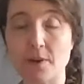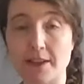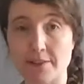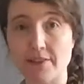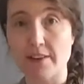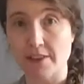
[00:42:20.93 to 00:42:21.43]

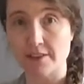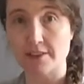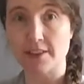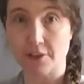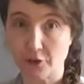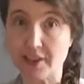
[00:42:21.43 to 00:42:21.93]

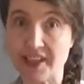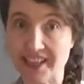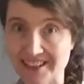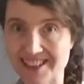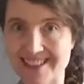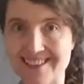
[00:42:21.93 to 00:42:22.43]
$2,500 to
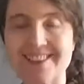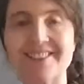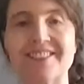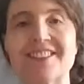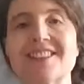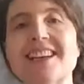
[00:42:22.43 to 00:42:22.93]

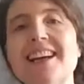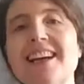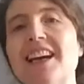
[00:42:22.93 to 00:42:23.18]
$3,000.